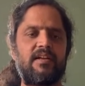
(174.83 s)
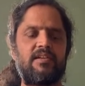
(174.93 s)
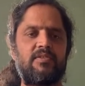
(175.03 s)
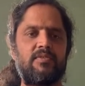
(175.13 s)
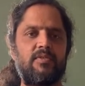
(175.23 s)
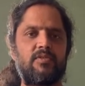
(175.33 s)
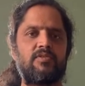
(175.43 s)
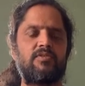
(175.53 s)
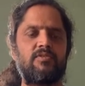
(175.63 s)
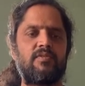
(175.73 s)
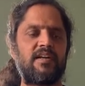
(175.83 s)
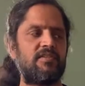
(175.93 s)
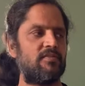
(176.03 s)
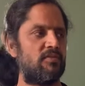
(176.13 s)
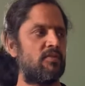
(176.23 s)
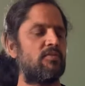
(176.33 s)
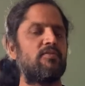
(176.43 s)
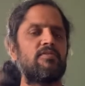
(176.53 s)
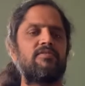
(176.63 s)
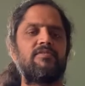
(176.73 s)
what to go through, what to
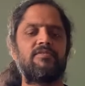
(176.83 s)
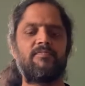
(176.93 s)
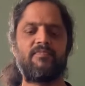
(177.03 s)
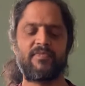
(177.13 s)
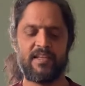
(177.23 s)
not go through.